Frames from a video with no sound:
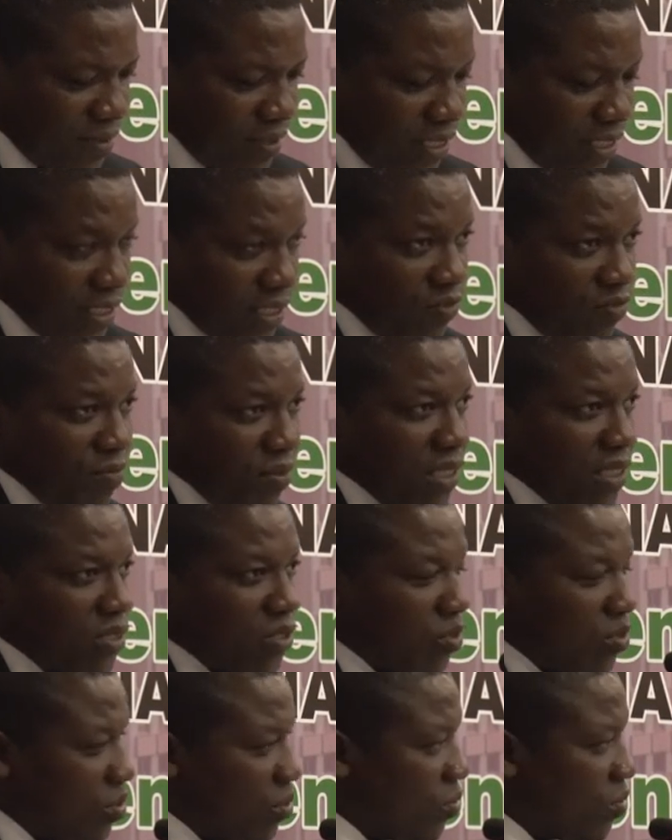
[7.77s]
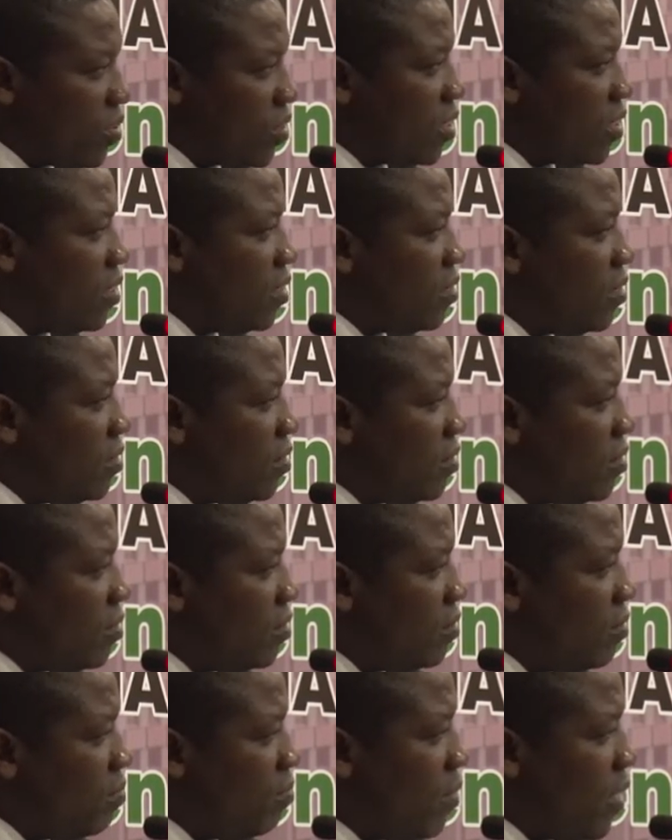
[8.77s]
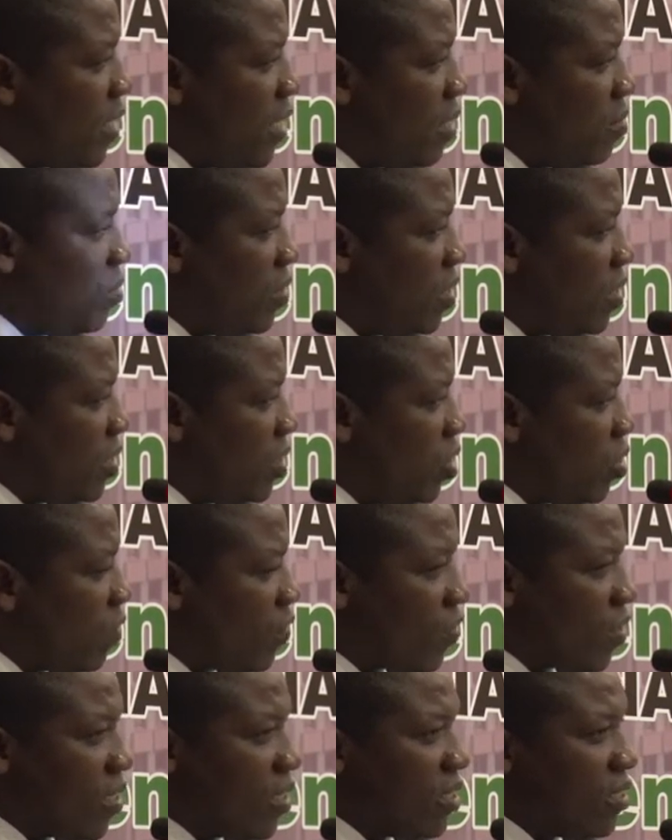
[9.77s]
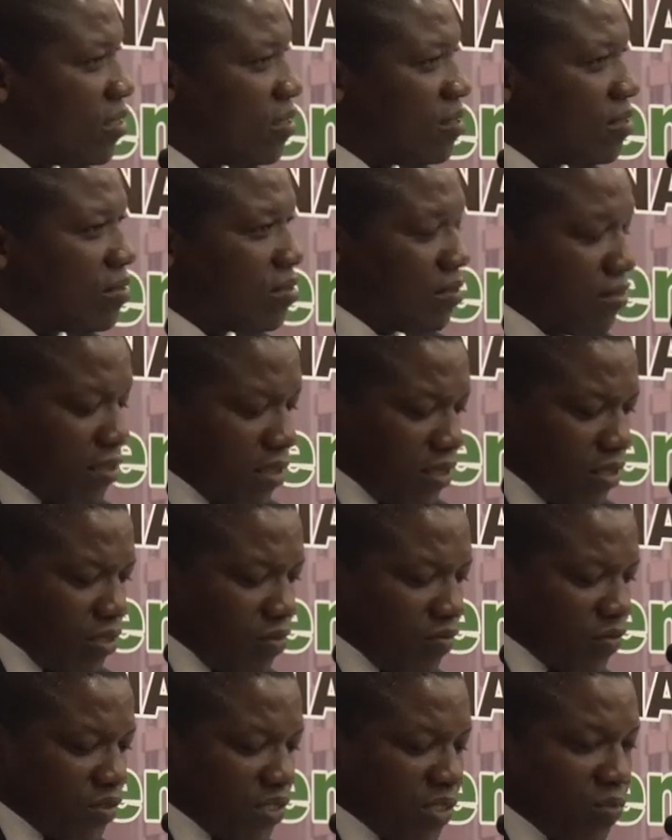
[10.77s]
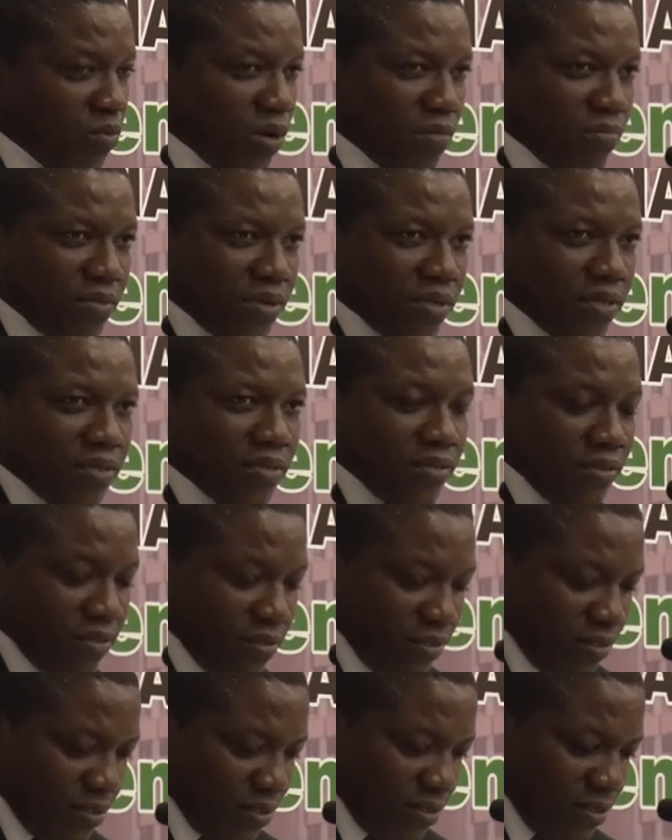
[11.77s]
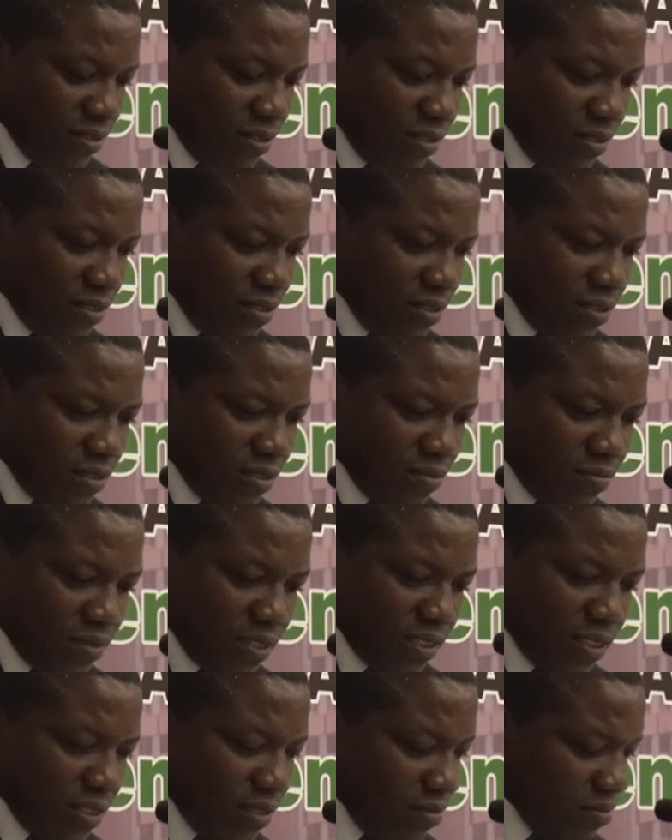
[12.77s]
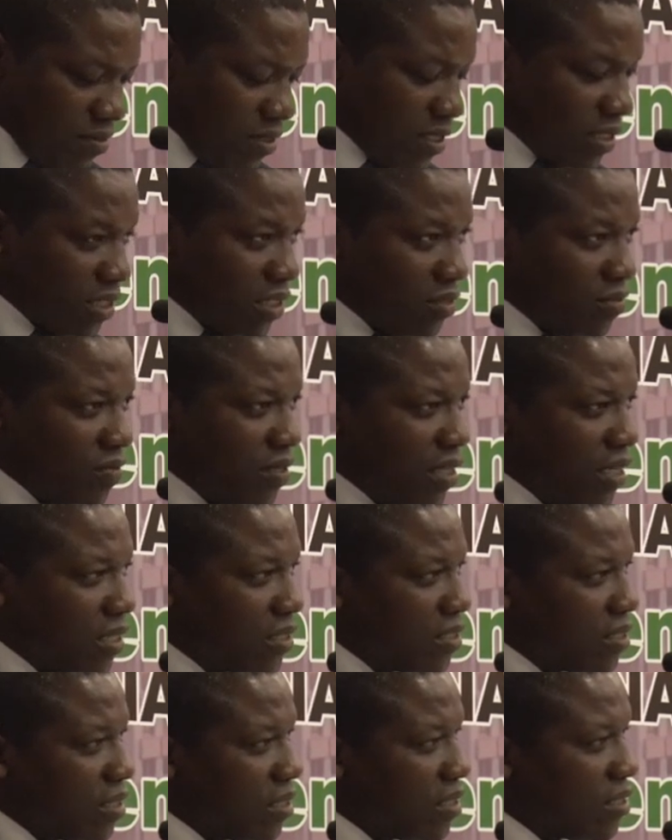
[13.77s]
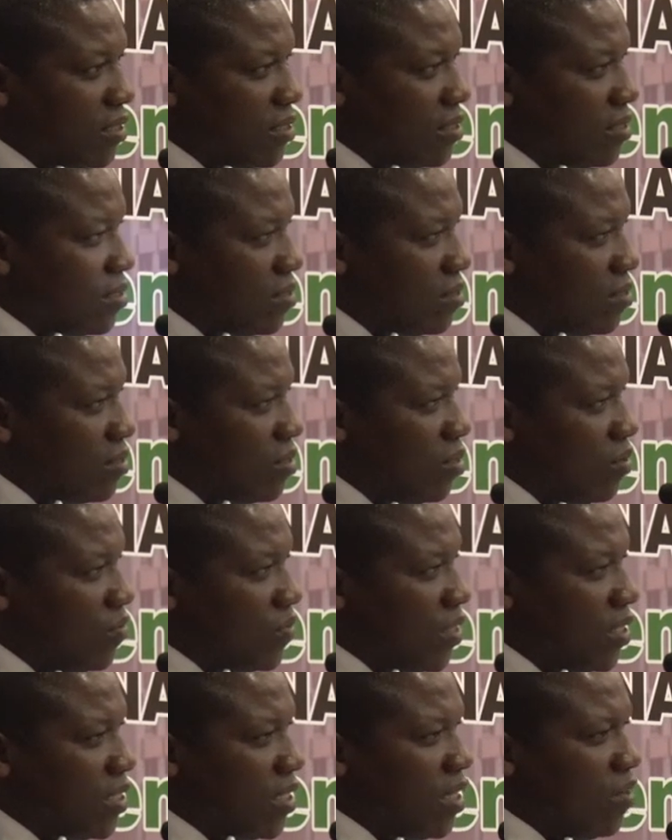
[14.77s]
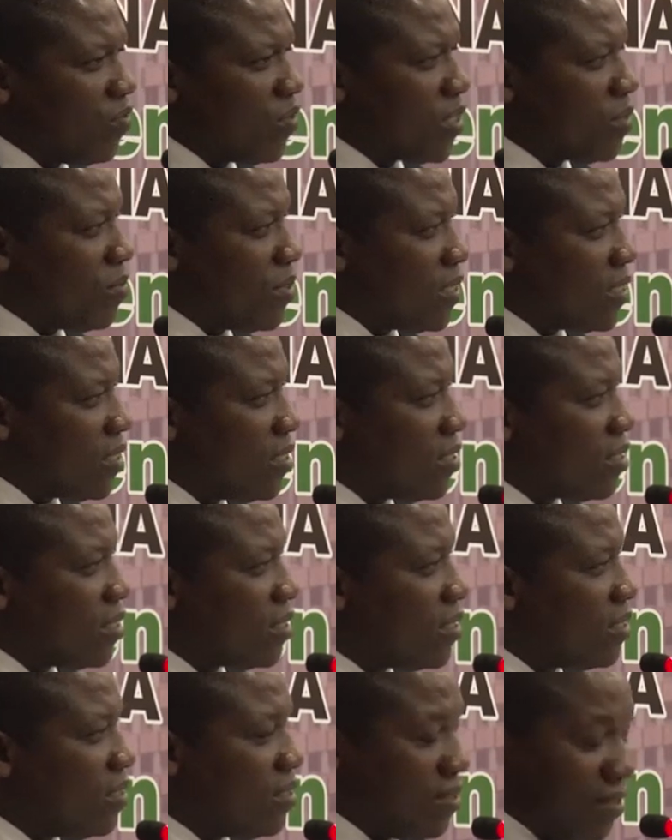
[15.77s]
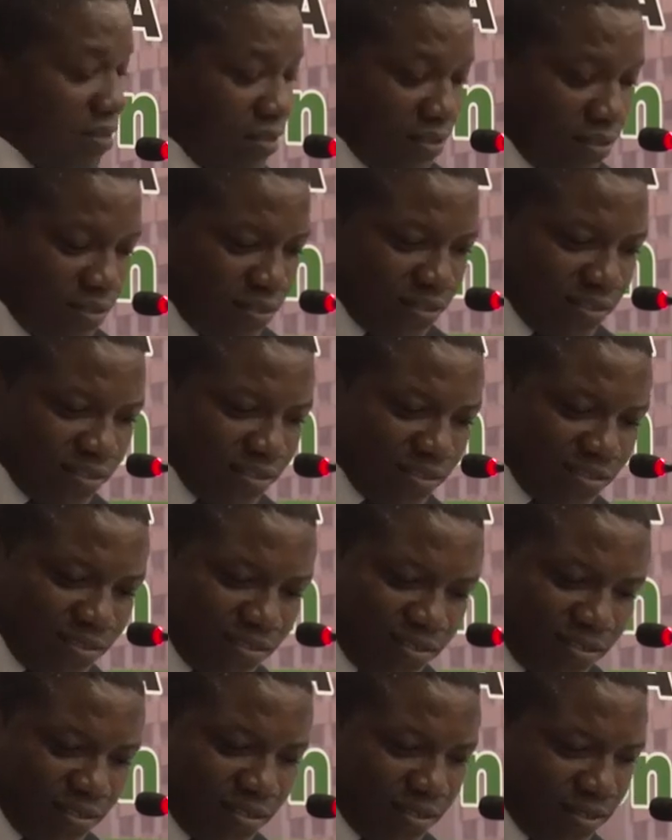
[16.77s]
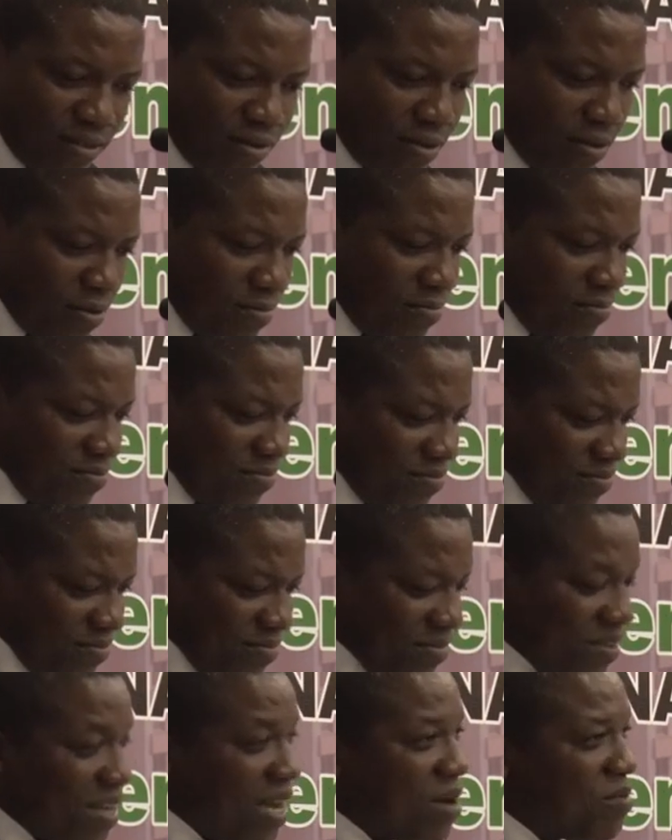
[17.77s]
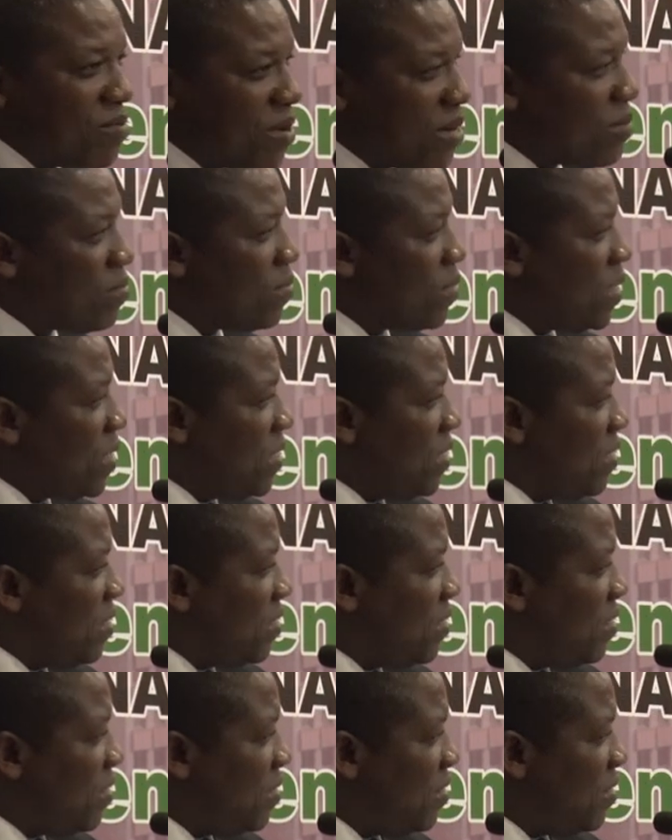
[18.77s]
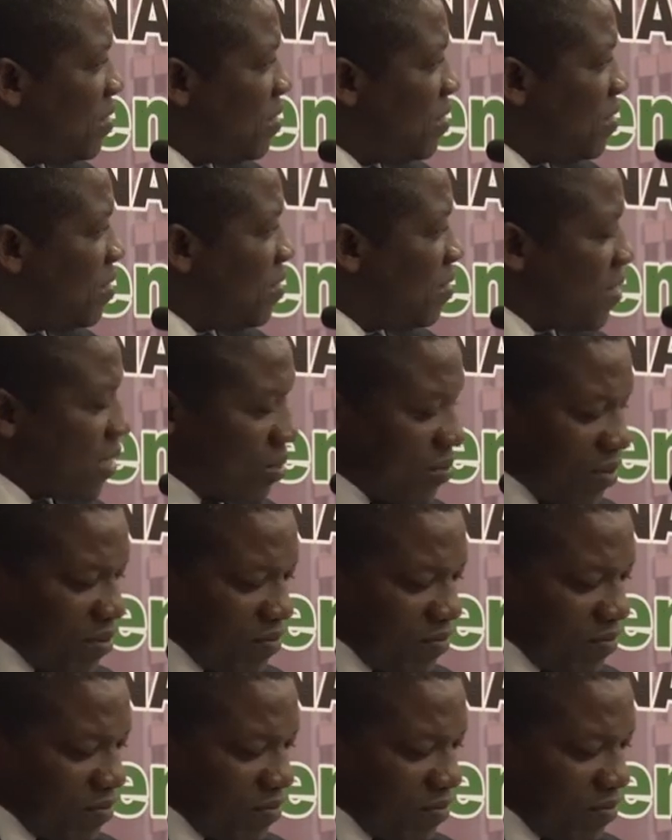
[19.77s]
As I've been introduced, my name is Geoffrey Mwambe. I'm the Executive Director of Tanzania Investment Center. I'm happy that